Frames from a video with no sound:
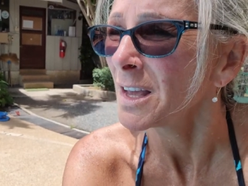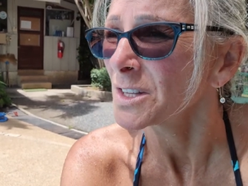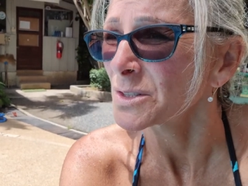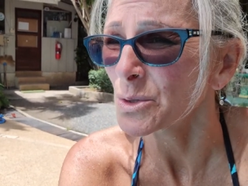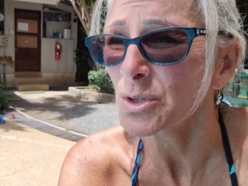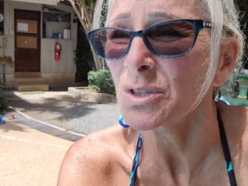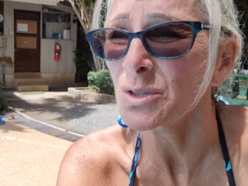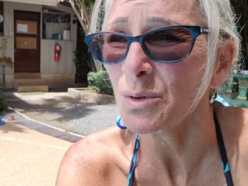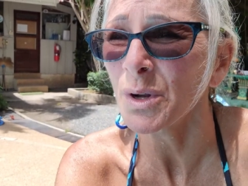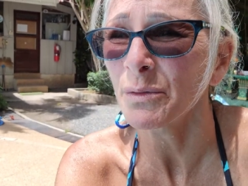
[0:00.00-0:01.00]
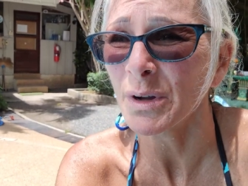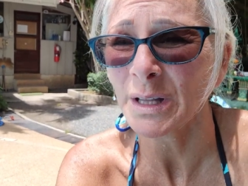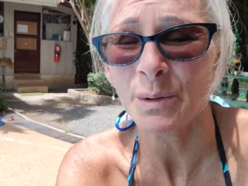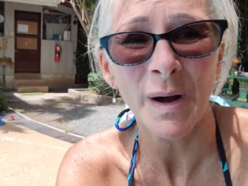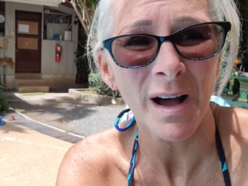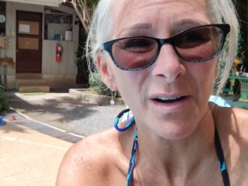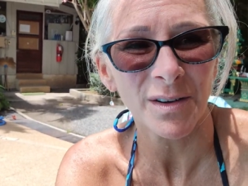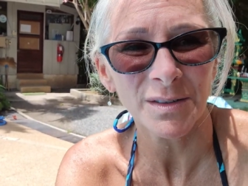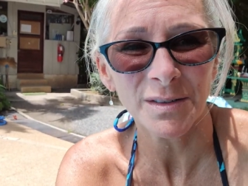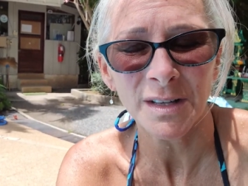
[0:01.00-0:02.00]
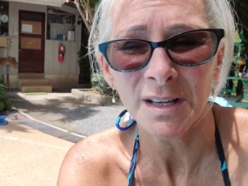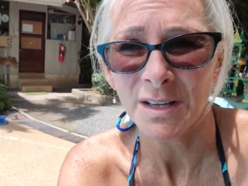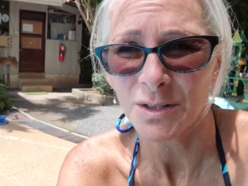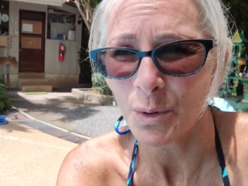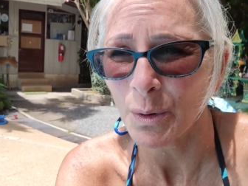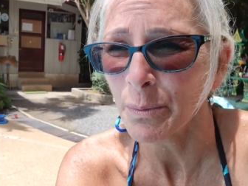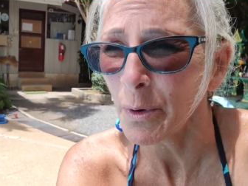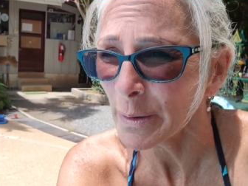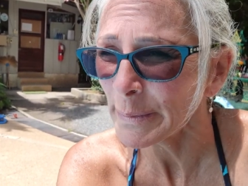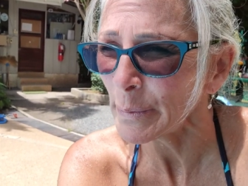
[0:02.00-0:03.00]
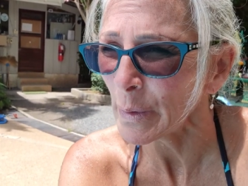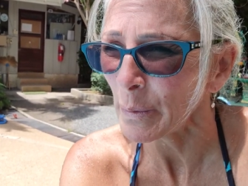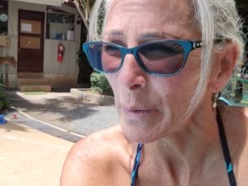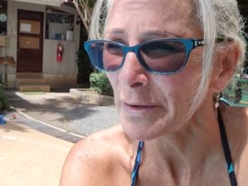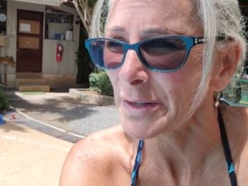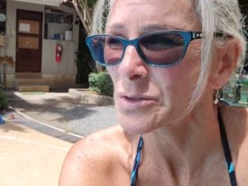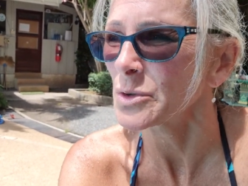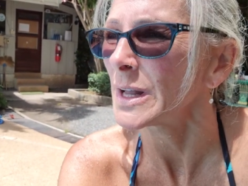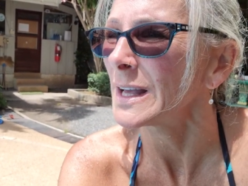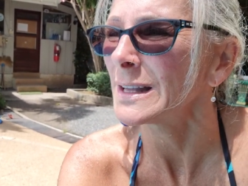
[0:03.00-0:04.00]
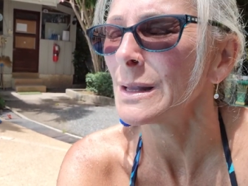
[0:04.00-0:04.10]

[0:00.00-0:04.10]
So she's doing really well. So her appointment went well yesterday.